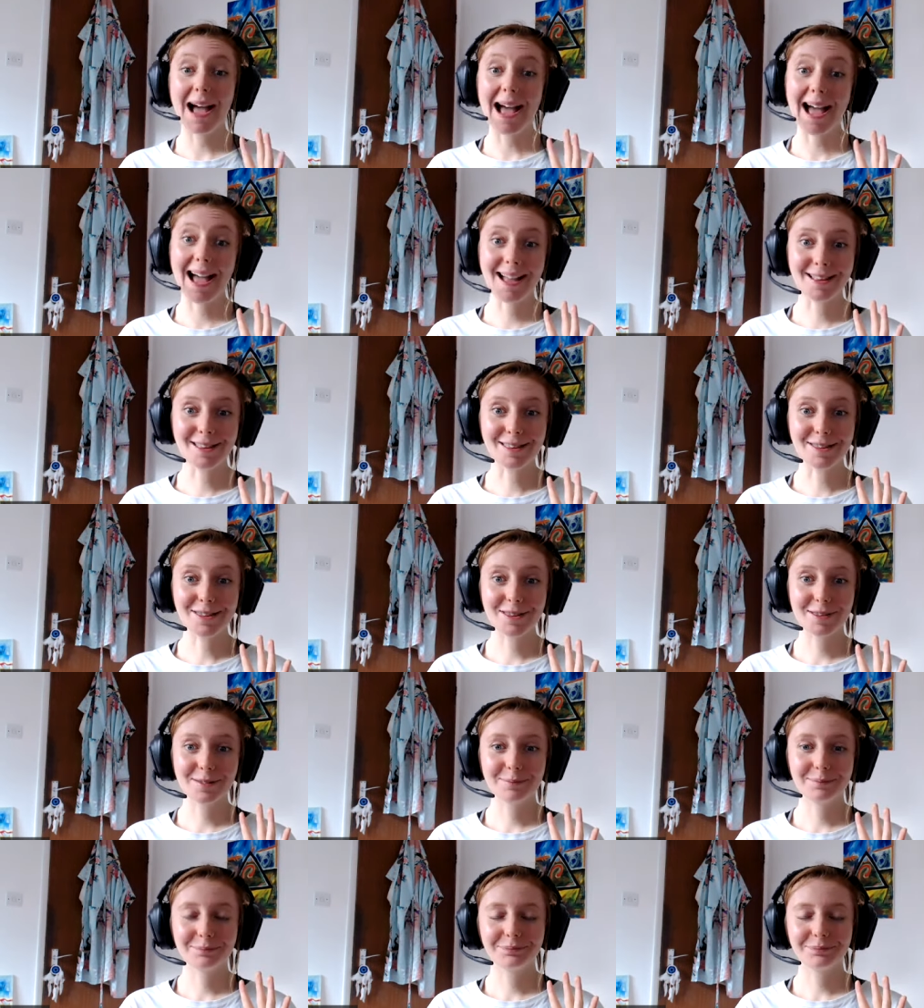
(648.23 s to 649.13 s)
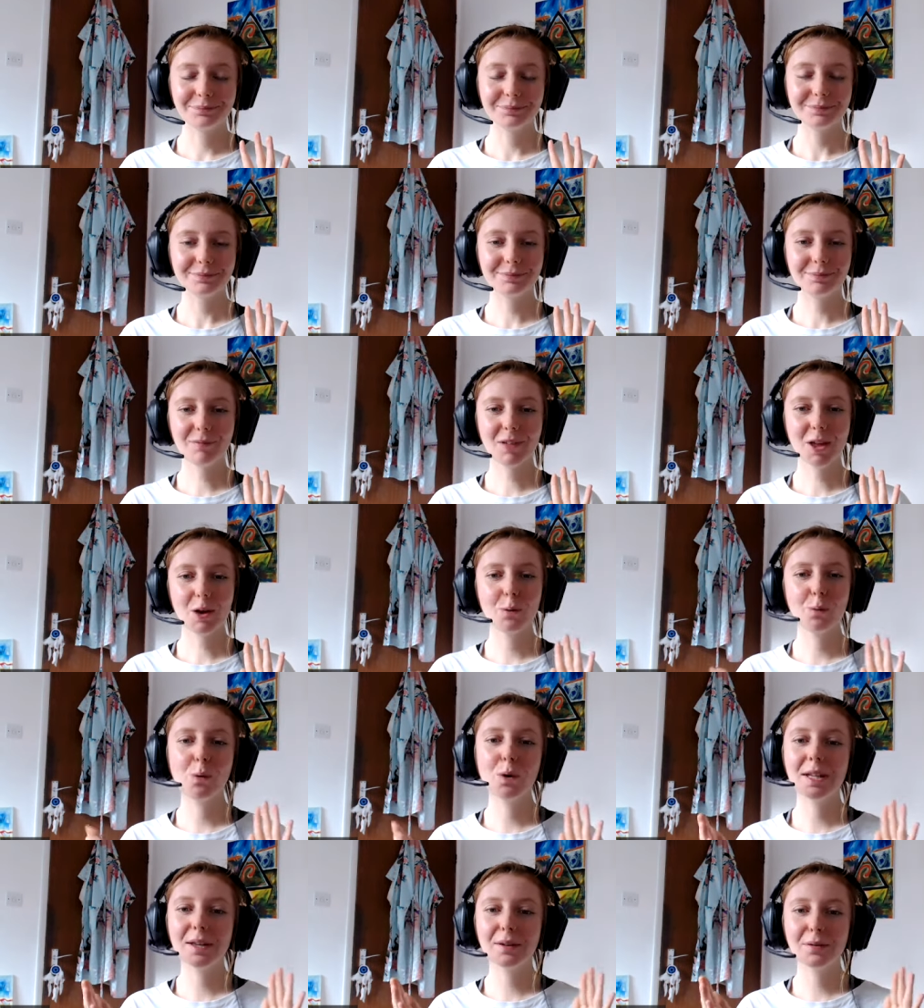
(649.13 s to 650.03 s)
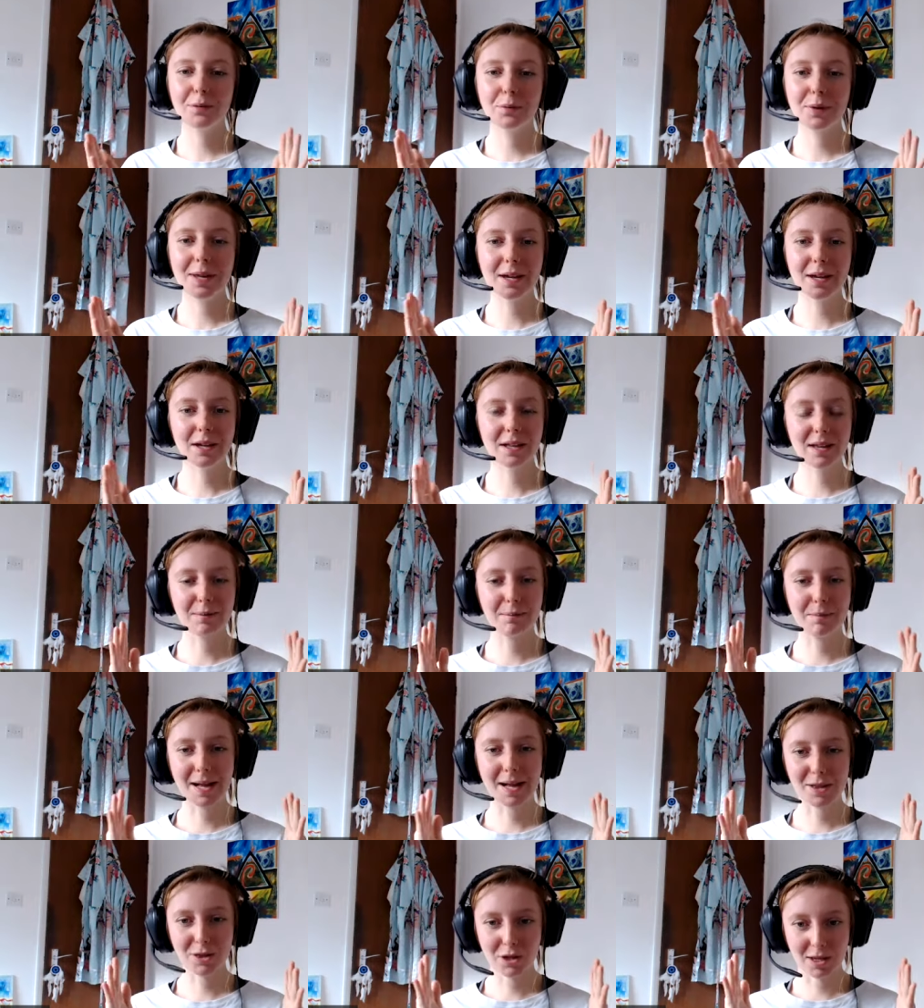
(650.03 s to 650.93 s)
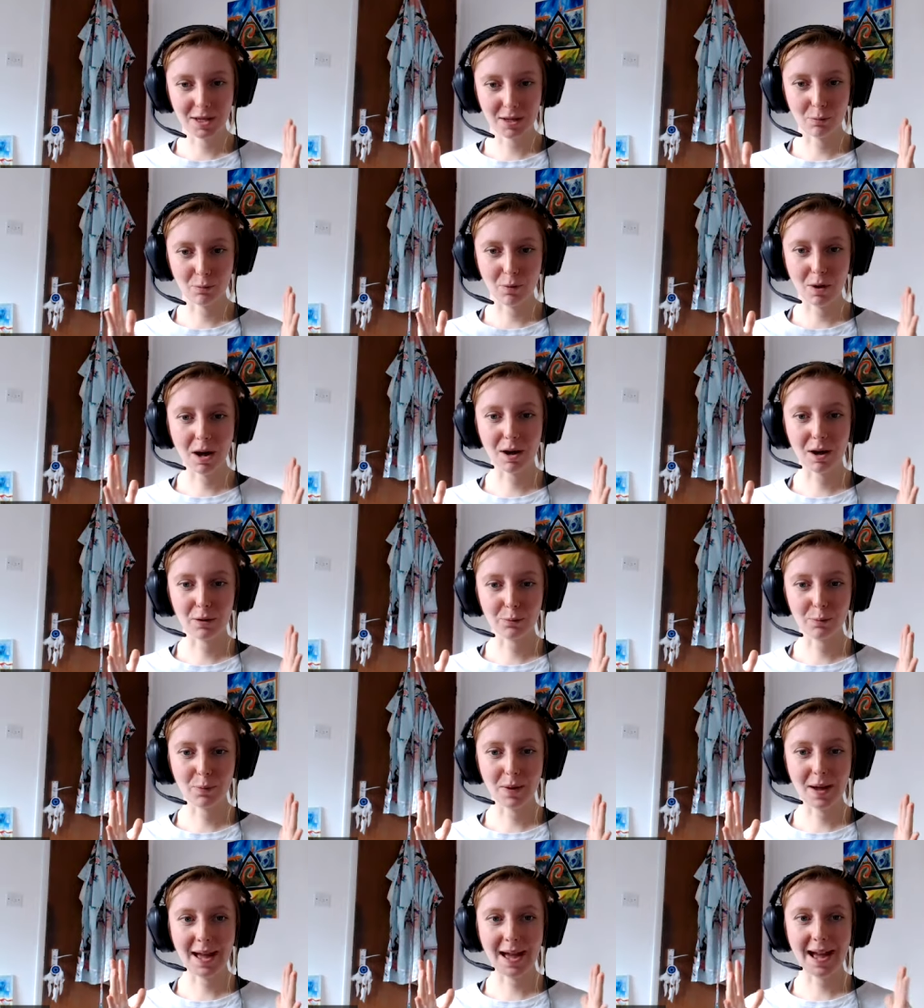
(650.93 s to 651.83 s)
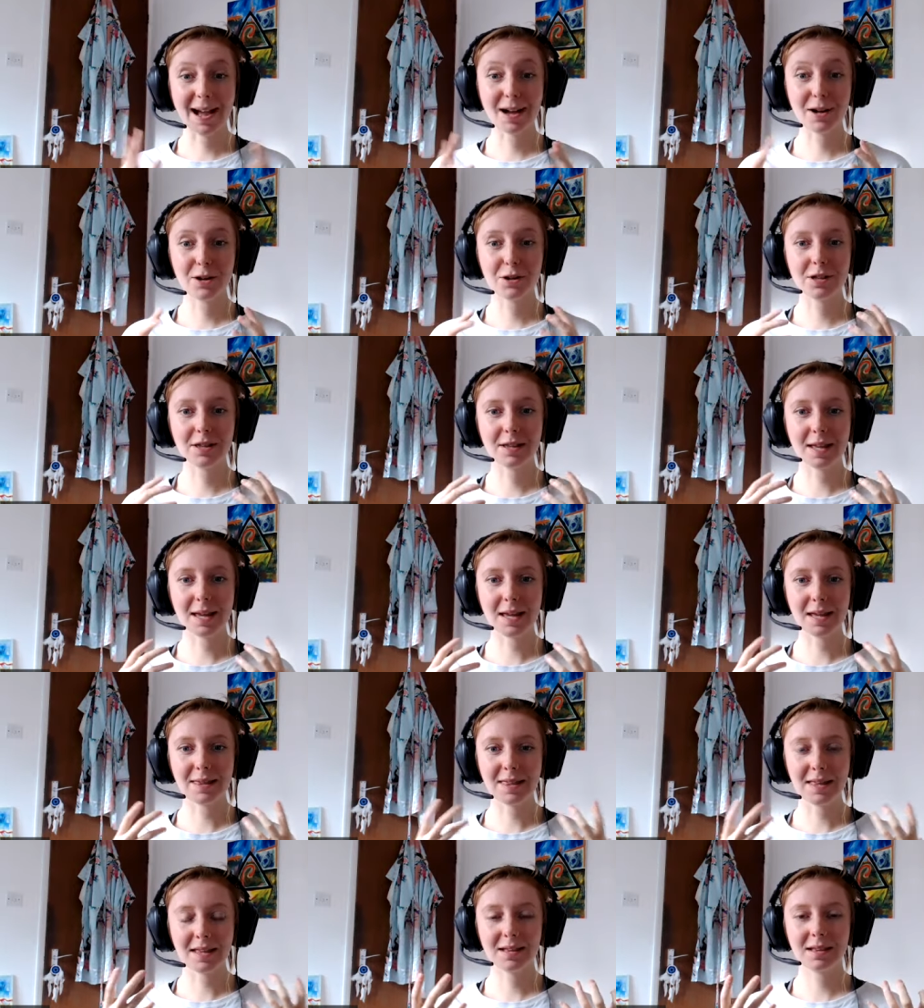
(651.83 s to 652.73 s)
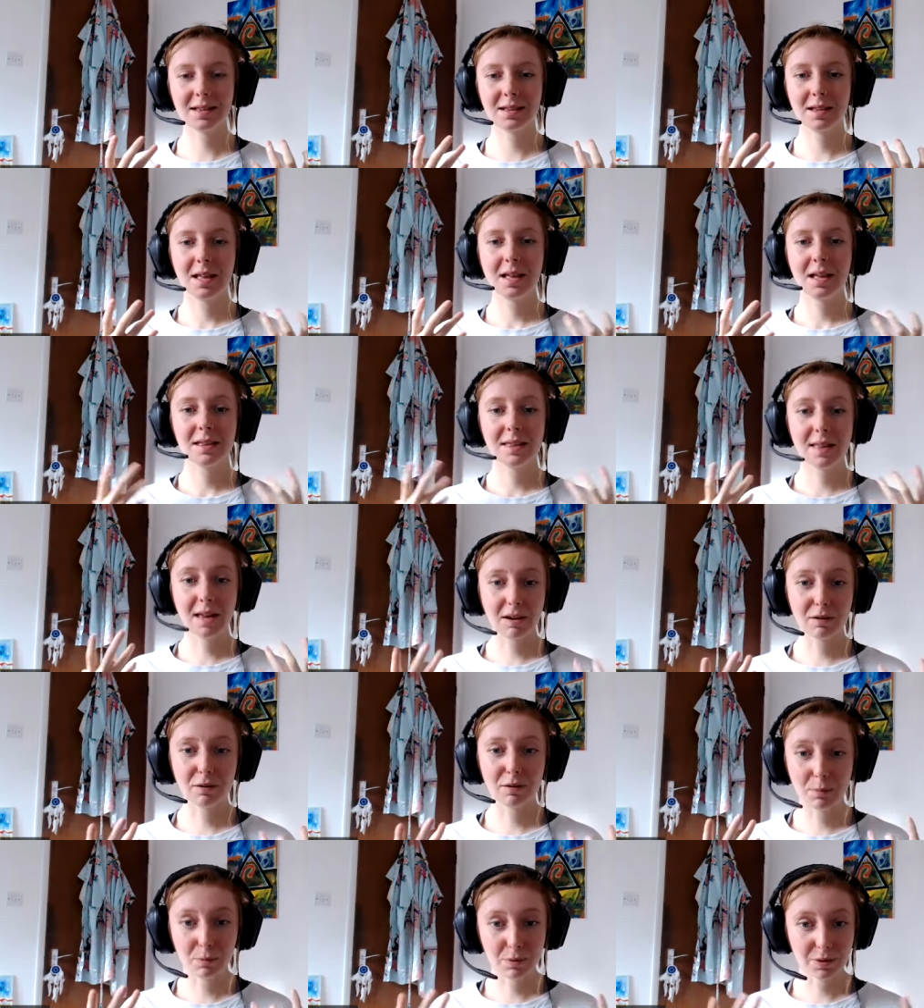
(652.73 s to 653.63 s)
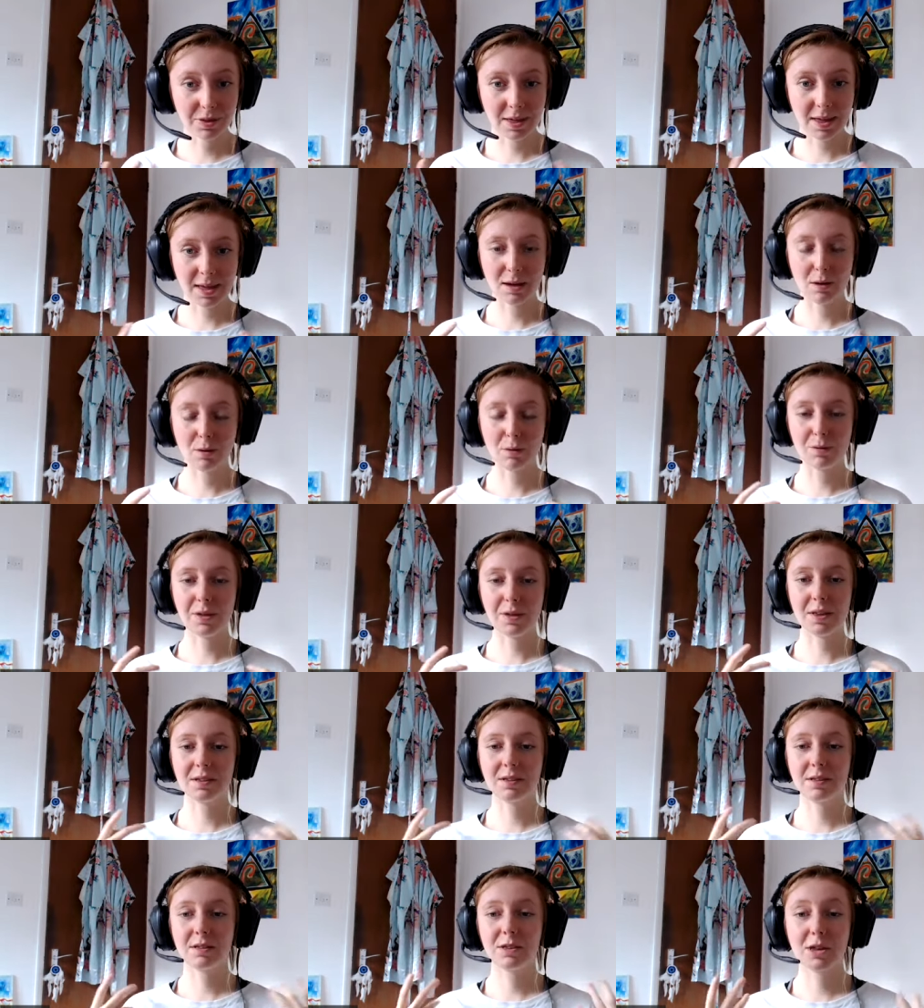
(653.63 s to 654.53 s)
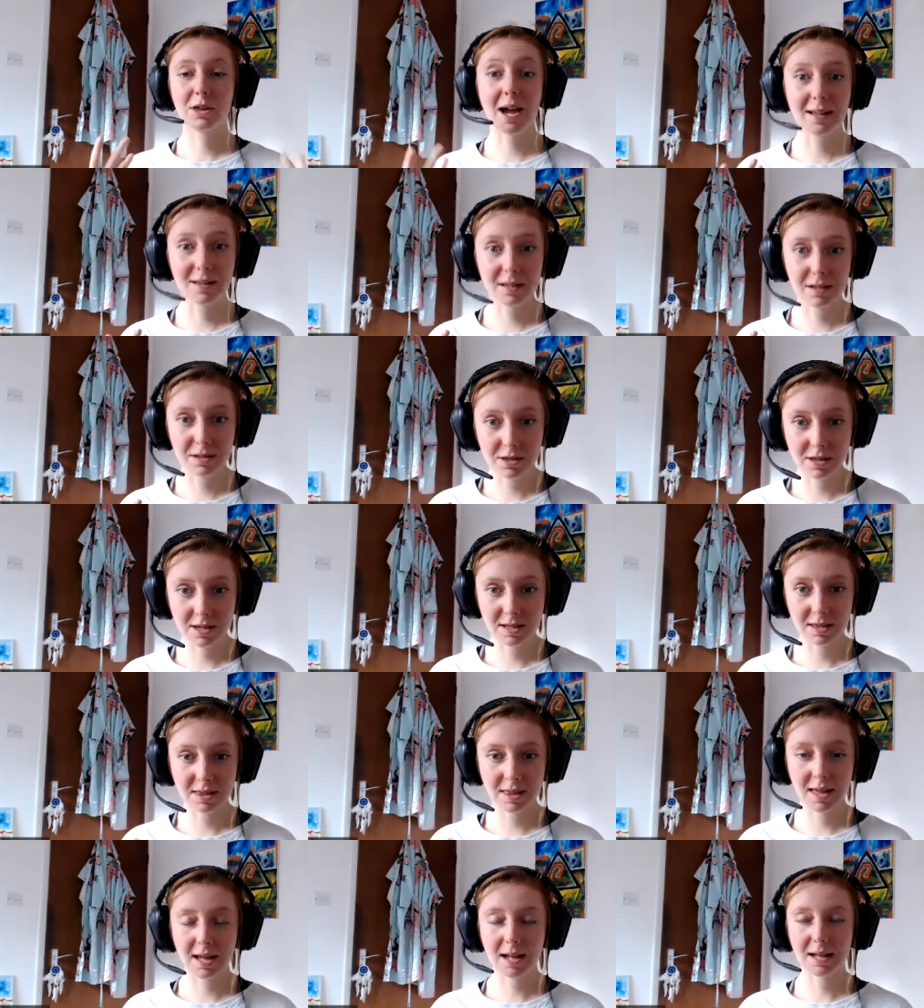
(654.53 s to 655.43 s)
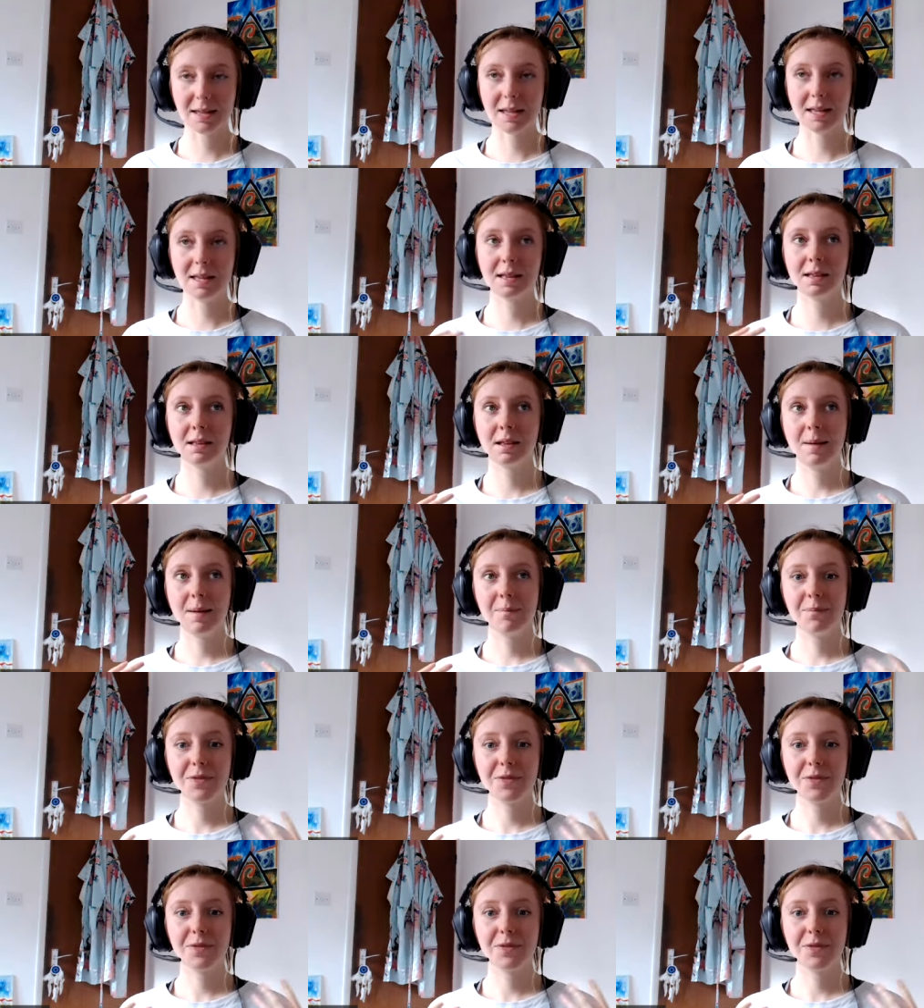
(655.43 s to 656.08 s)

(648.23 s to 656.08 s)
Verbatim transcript: and what if we could imagine a world where actually this terrible thing or this challenging thing, this